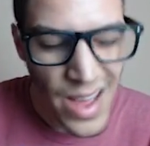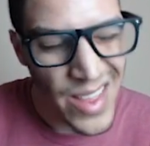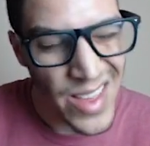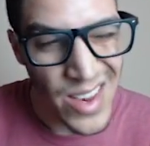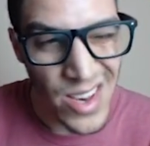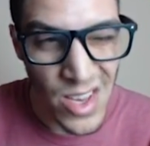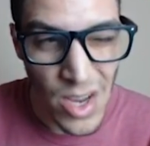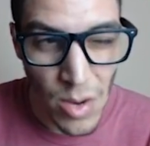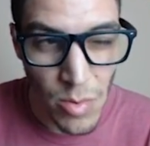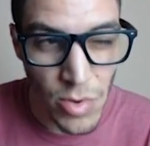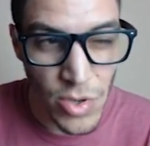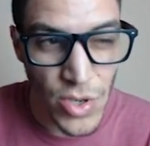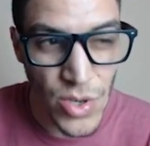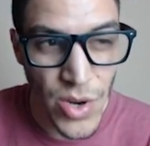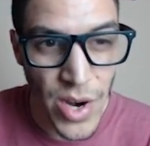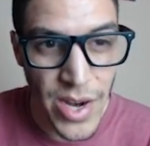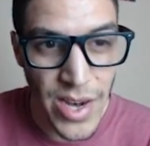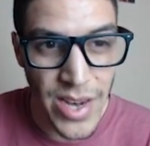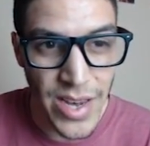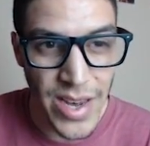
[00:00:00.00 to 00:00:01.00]
think double
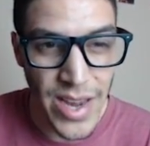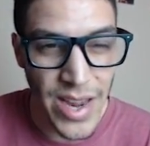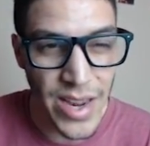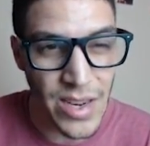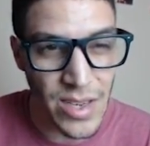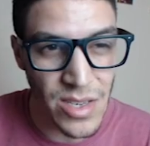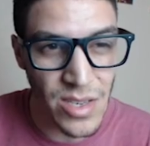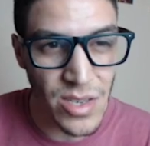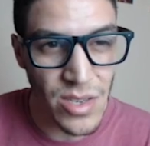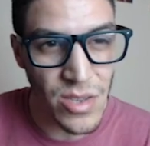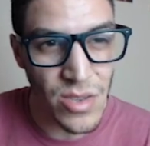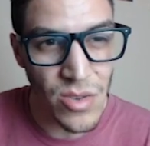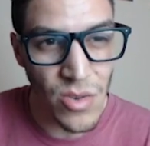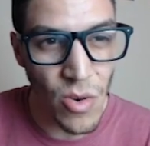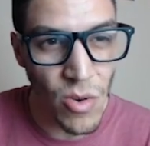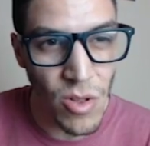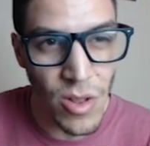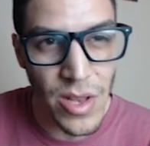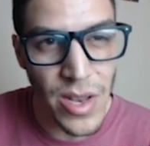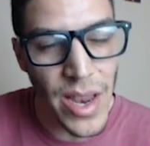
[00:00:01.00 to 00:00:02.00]
strike and gains
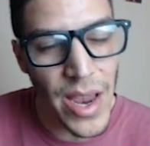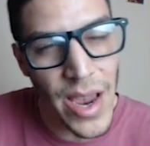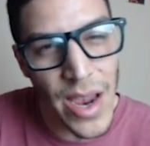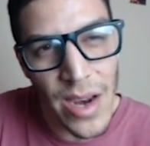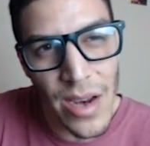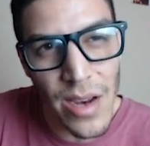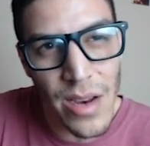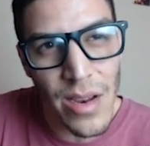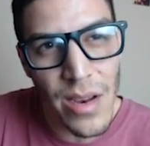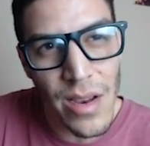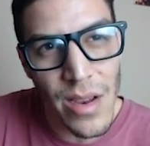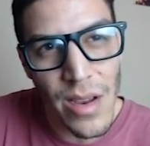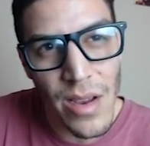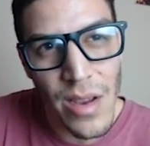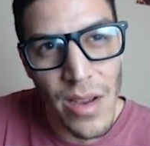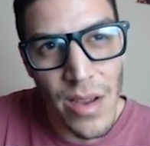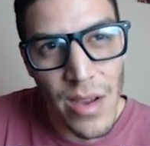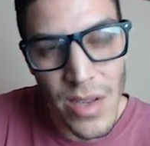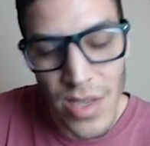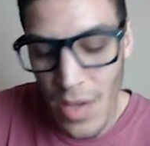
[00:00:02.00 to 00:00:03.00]
dual attack,
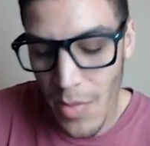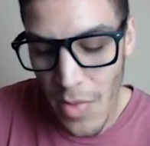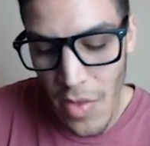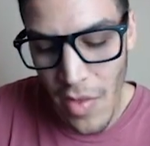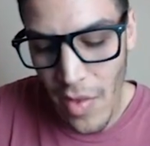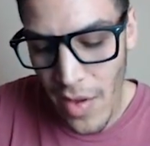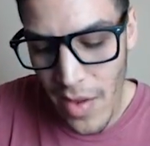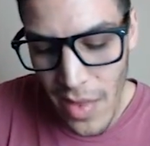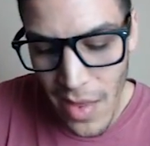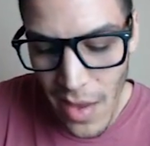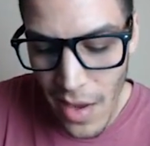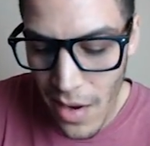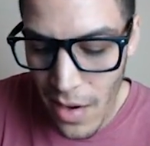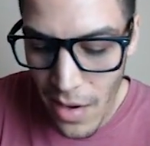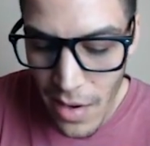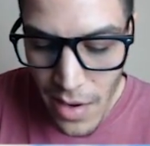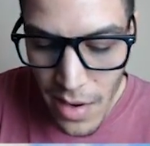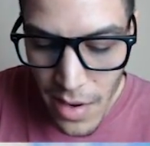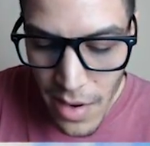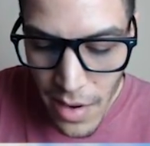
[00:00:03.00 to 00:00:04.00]
something like that.